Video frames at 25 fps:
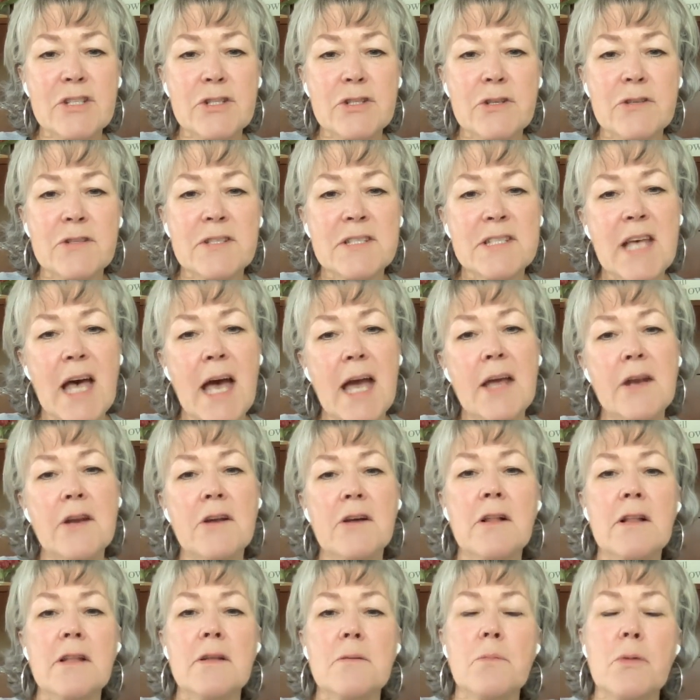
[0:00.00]

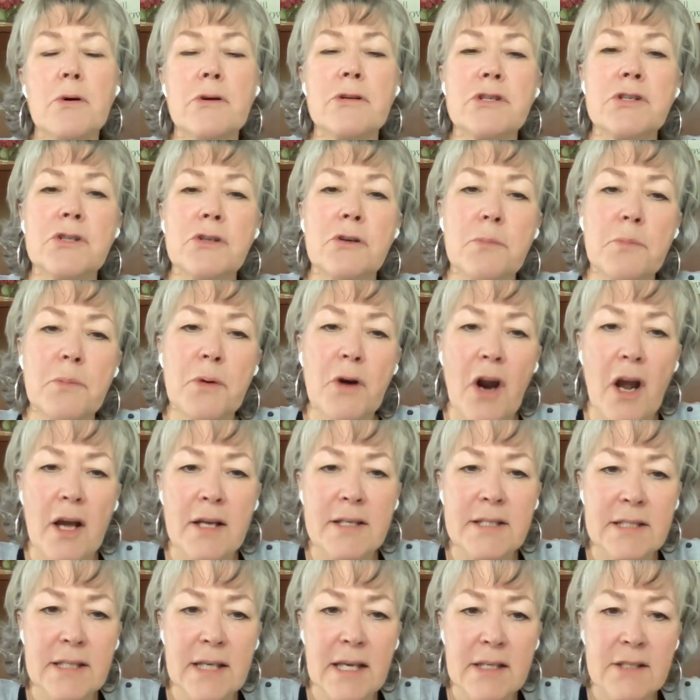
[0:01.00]
societal emotional
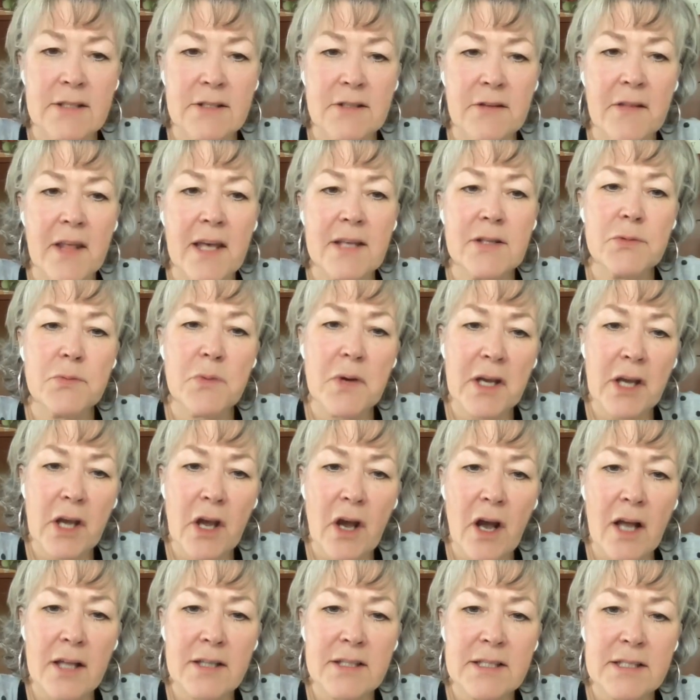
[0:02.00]
process. So that's one
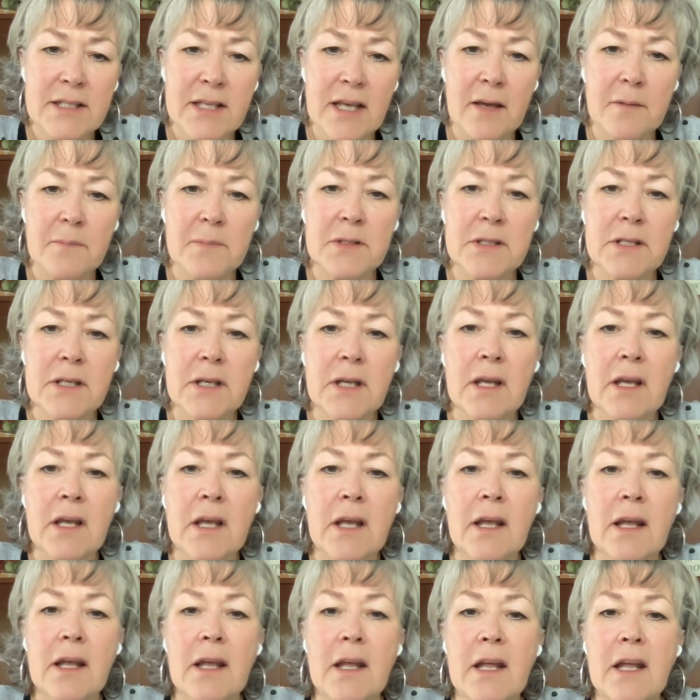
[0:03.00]
concept
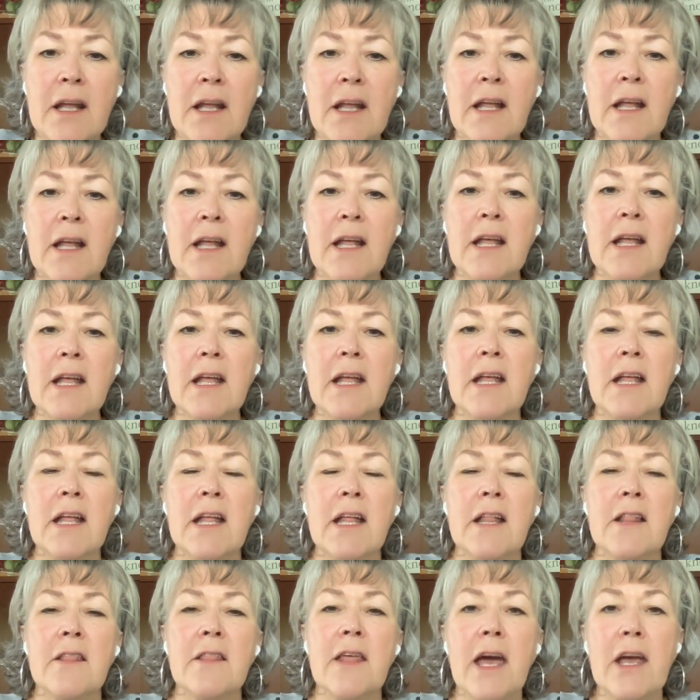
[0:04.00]

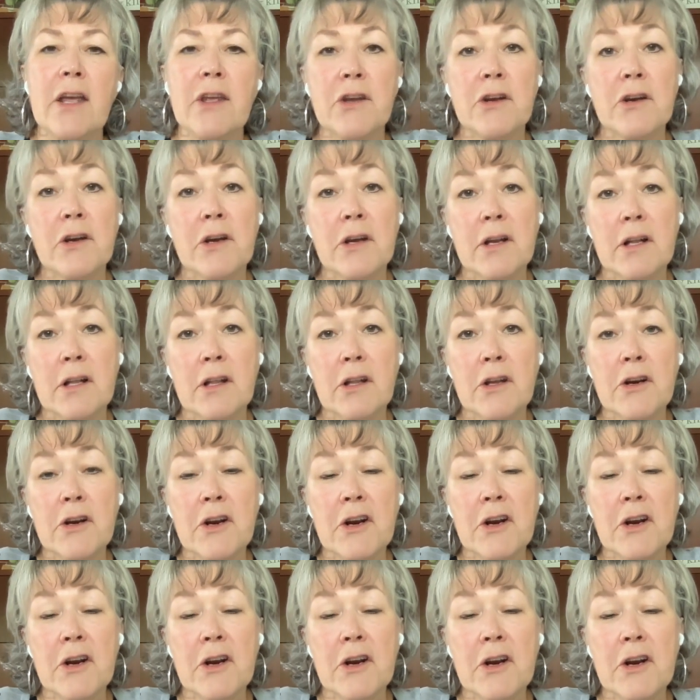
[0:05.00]
that you're going to
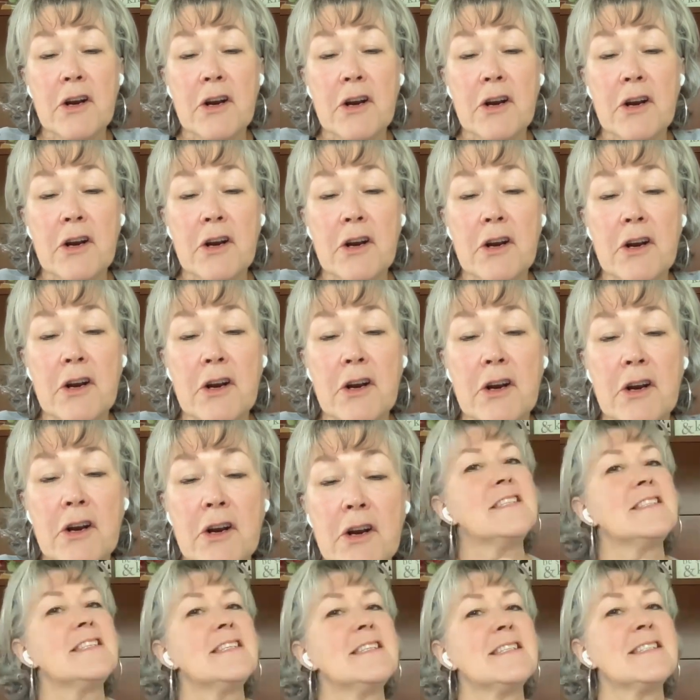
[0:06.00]
learn. And
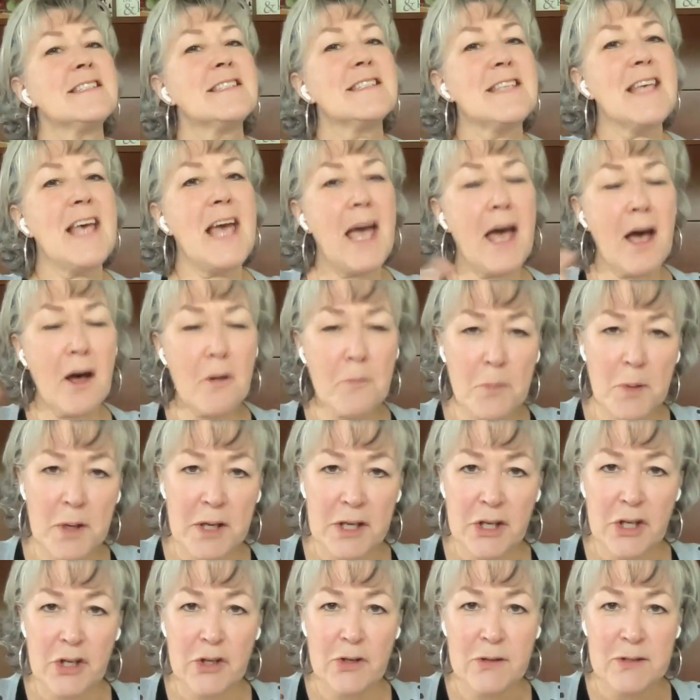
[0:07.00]
this is
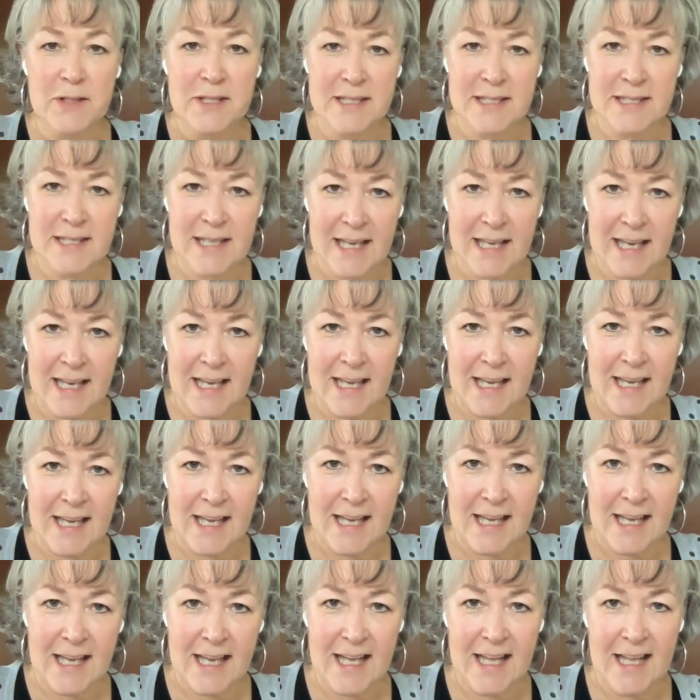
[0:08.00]
helping you
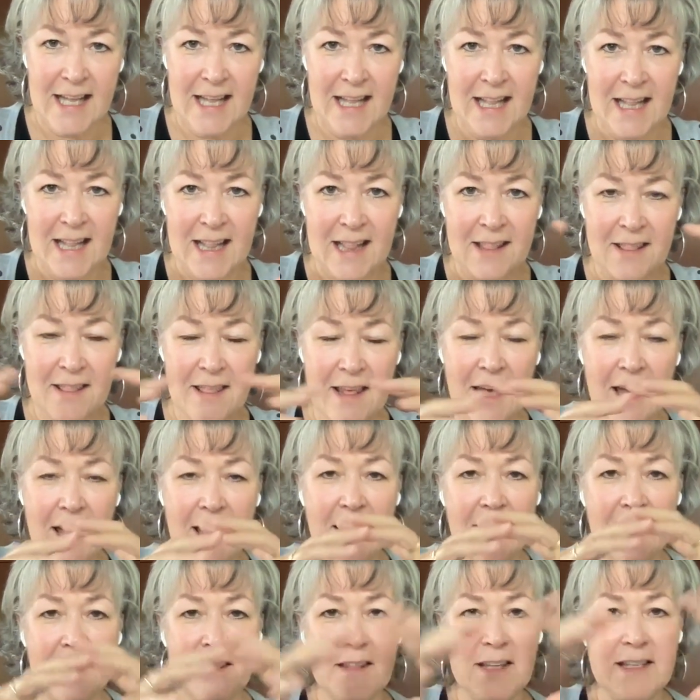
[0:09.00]
see
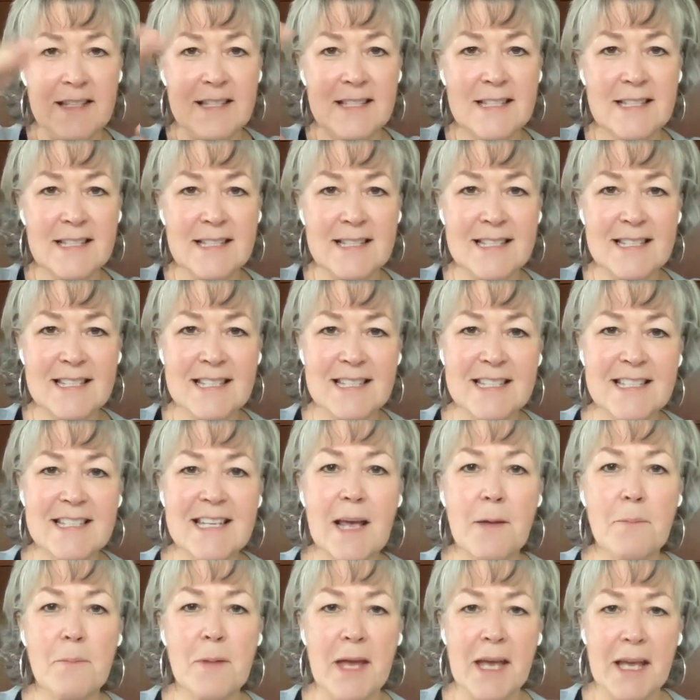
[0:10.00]
that the
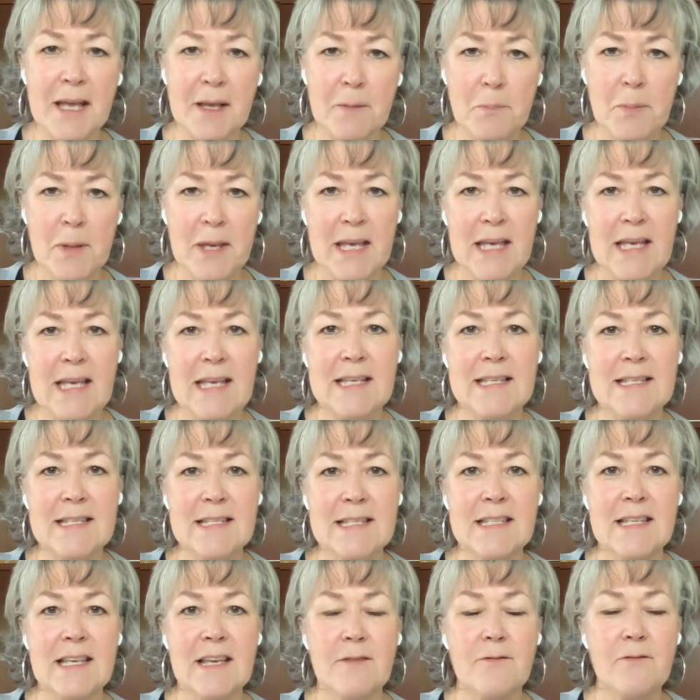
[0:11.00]
systemic
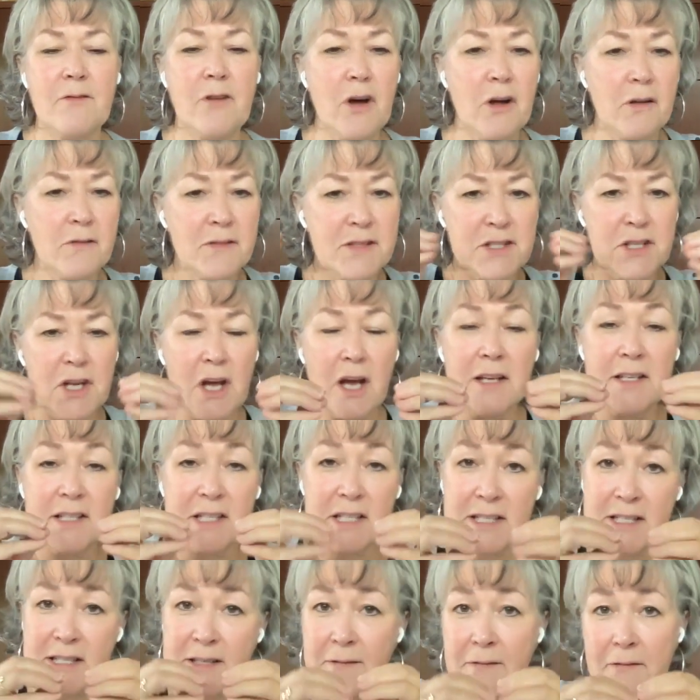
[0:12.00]
piece involves not
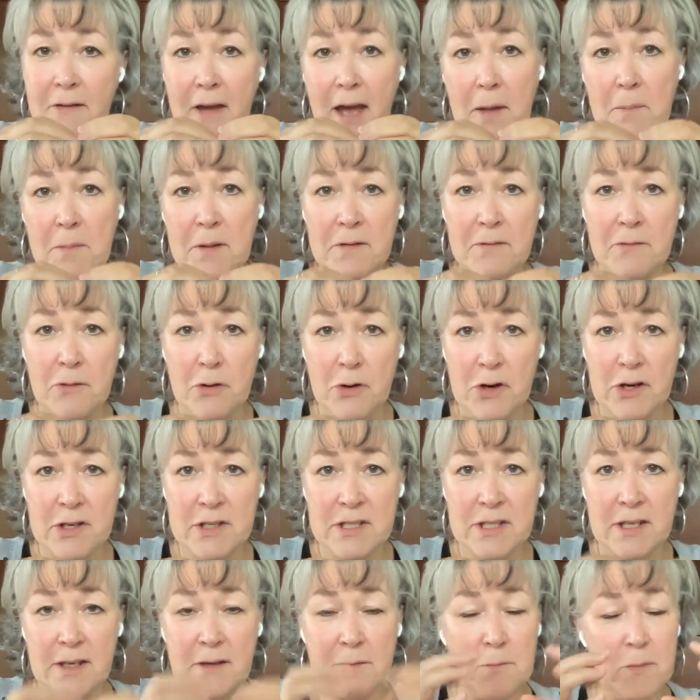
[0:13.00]
just the family of
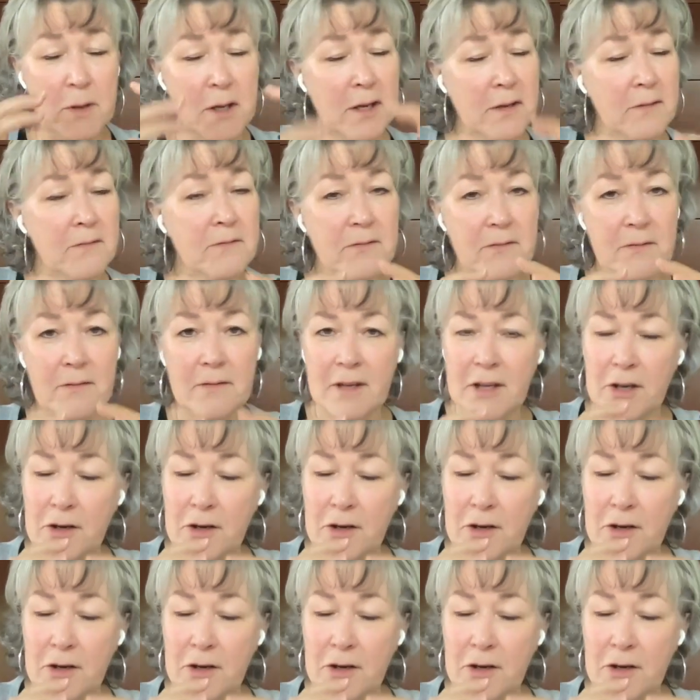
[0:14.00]
origin, but of